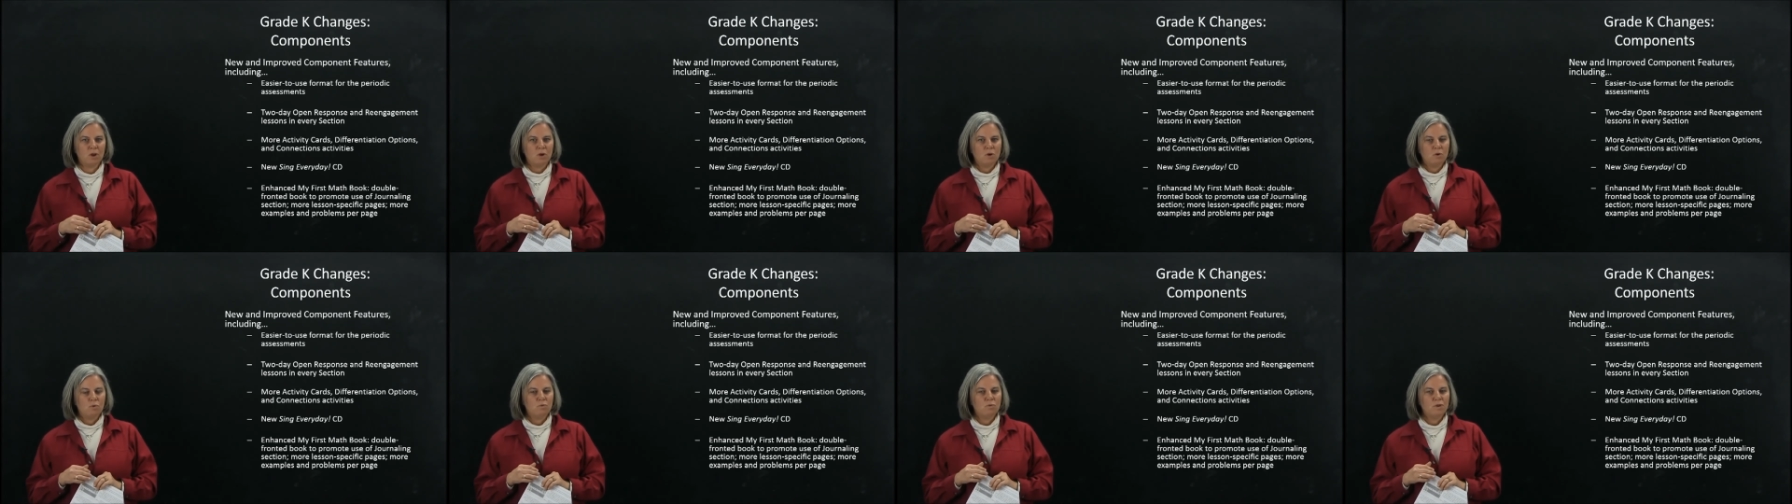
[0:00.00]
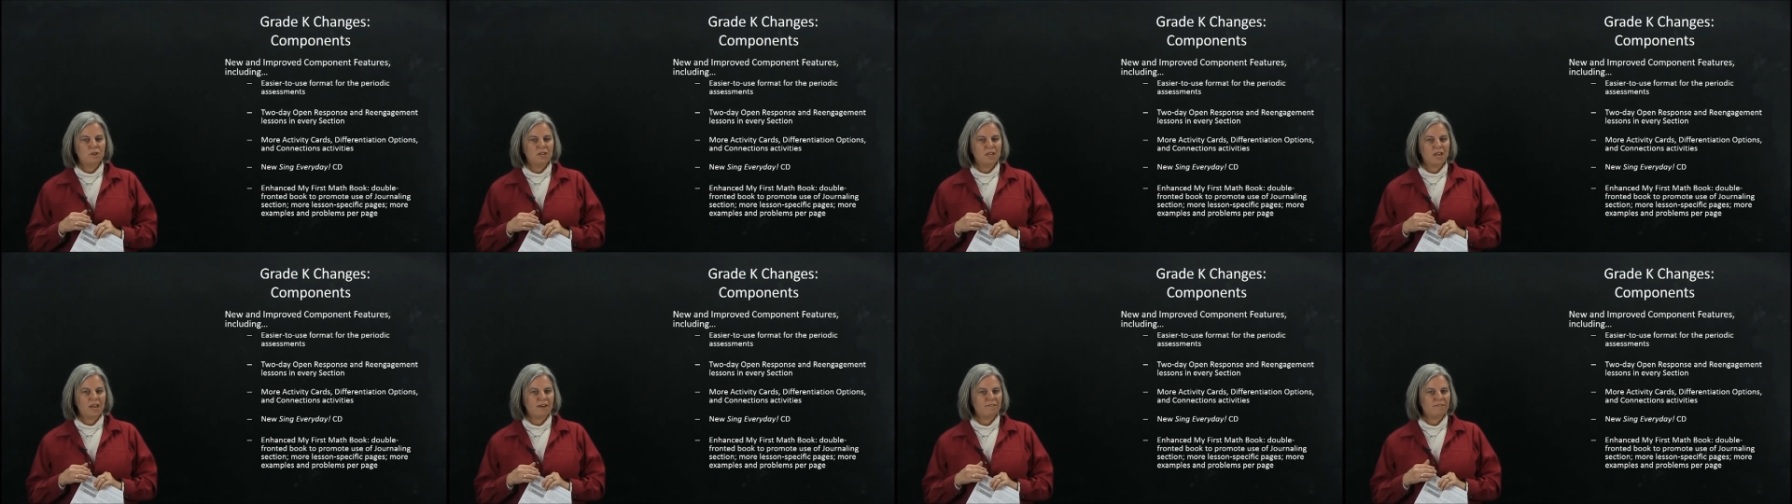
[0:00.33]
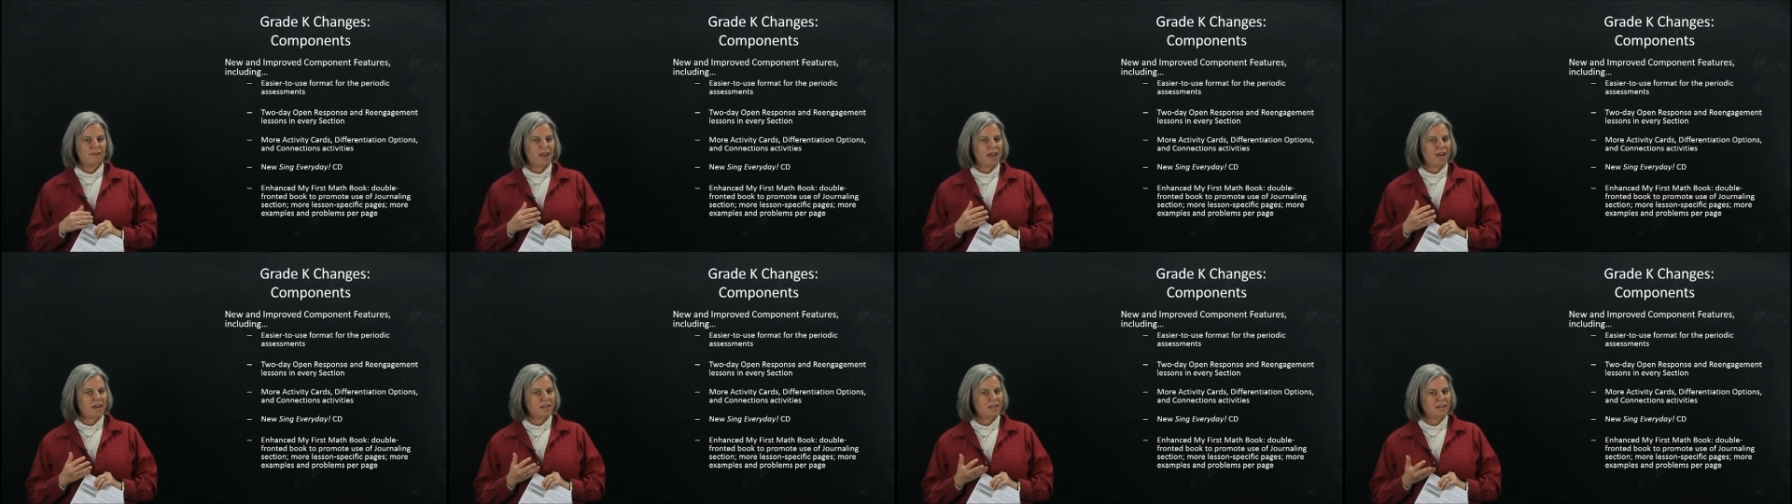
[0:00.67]
we have
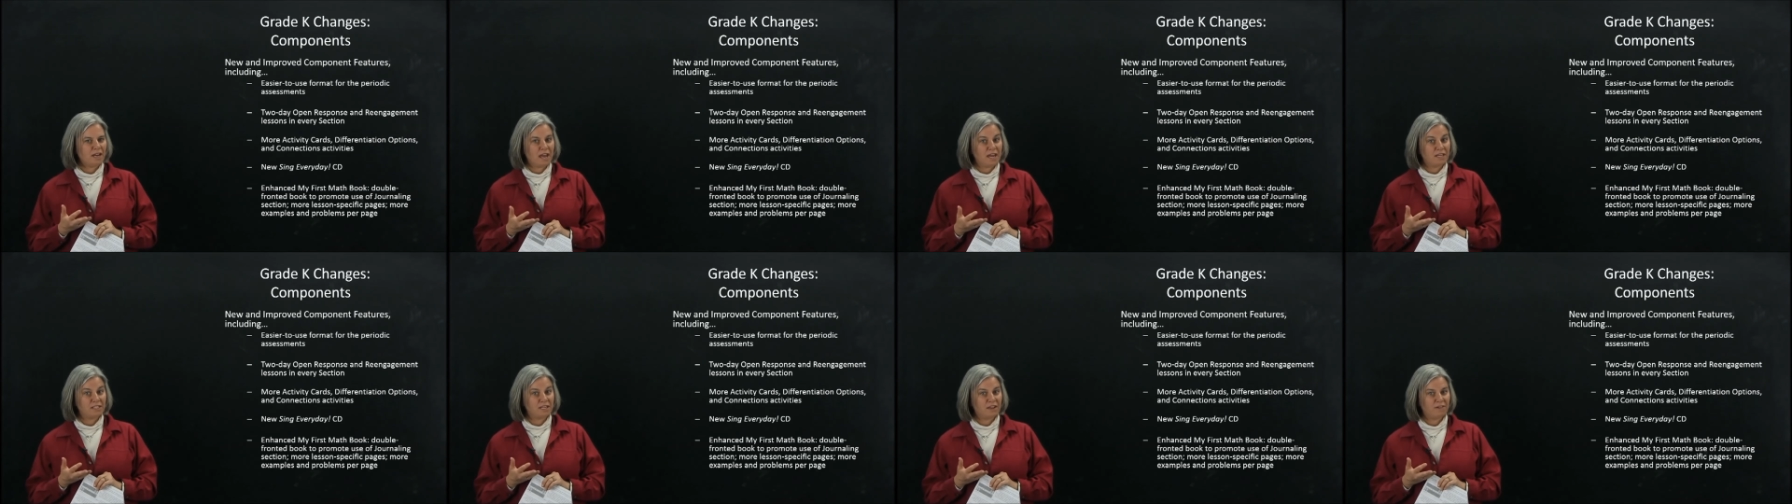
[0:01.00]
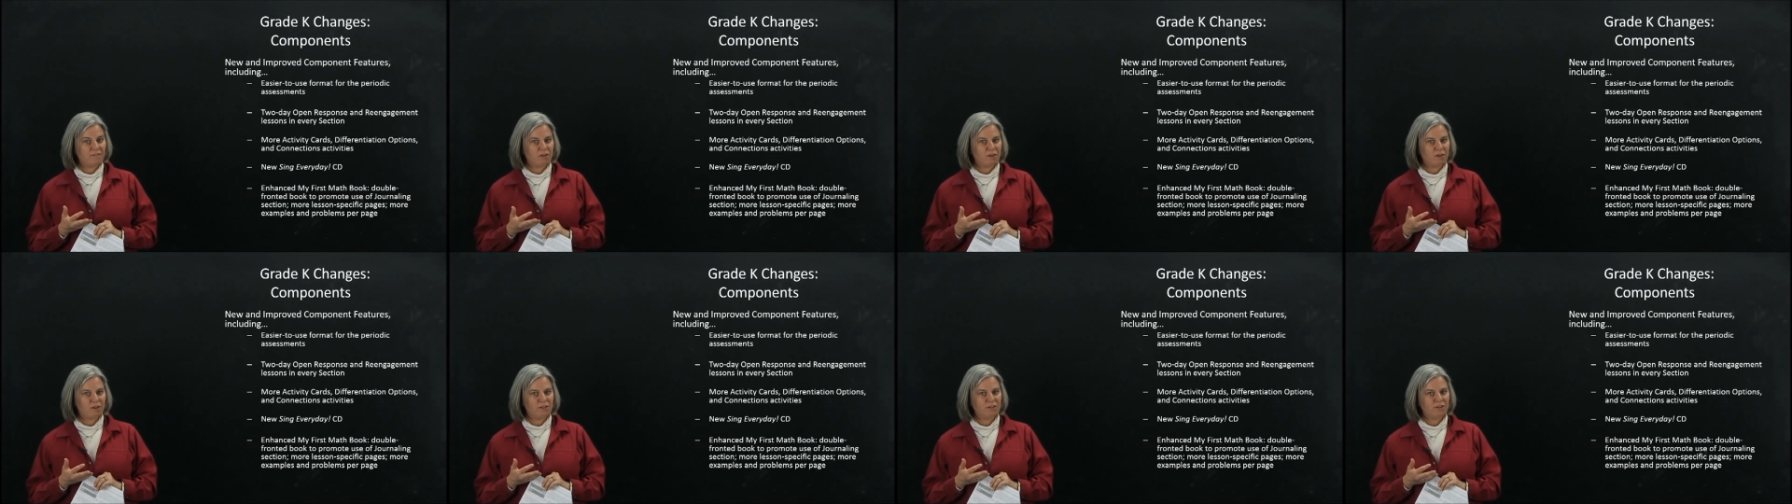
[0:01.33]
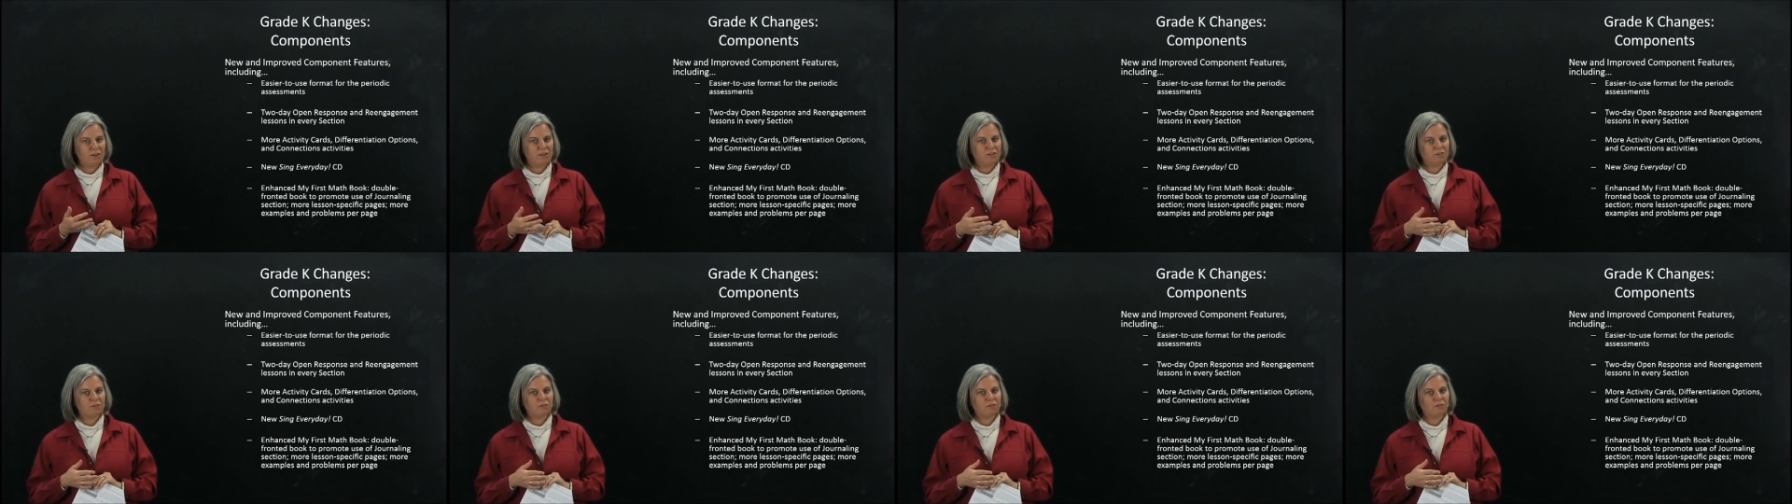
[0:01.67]
added, as have all the
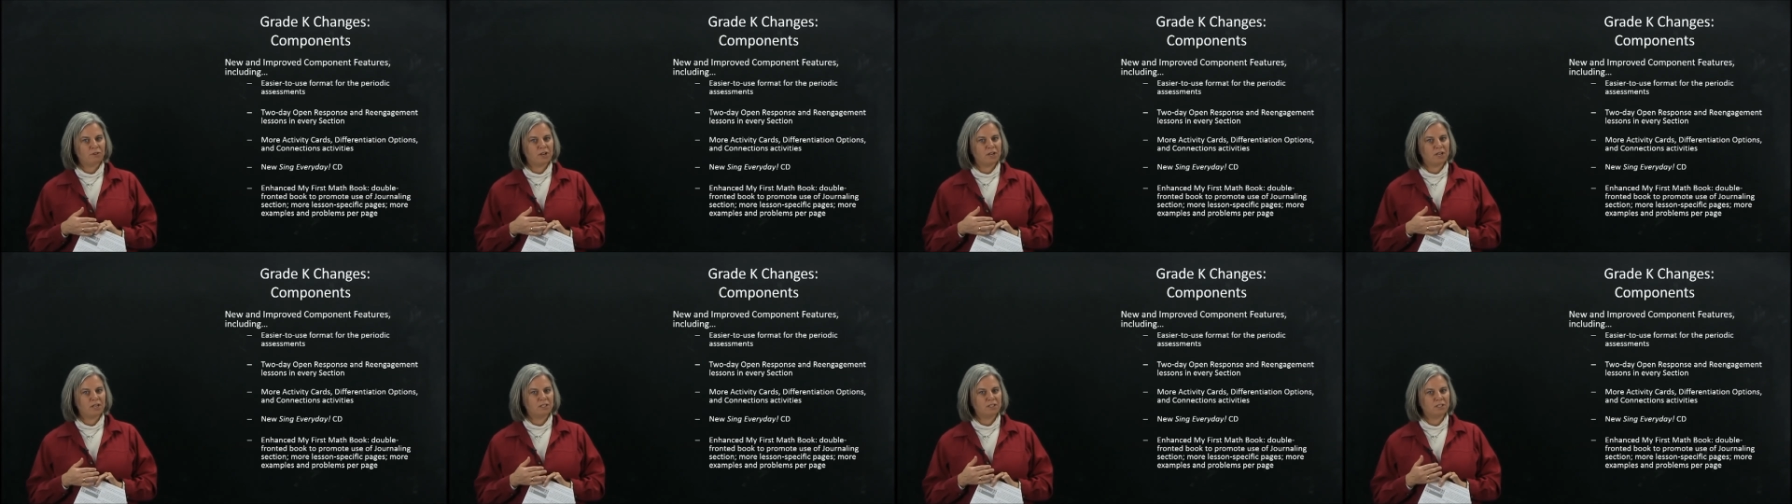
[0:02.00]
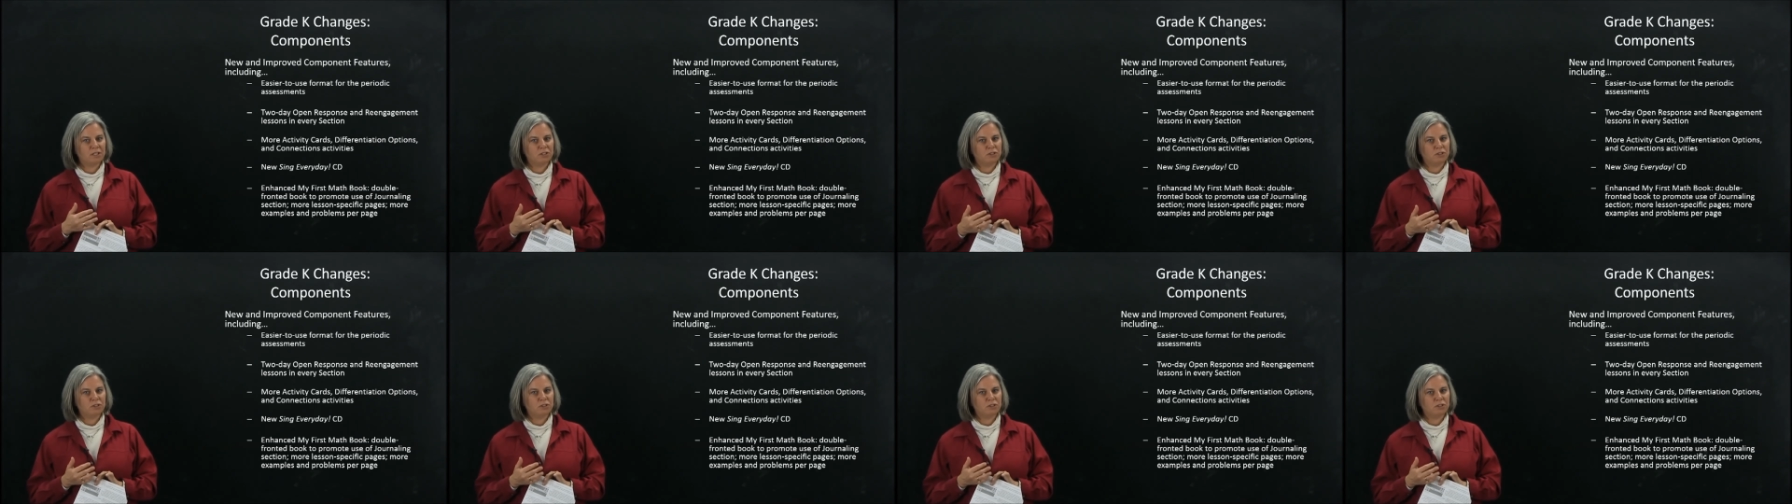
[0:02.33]
other grades,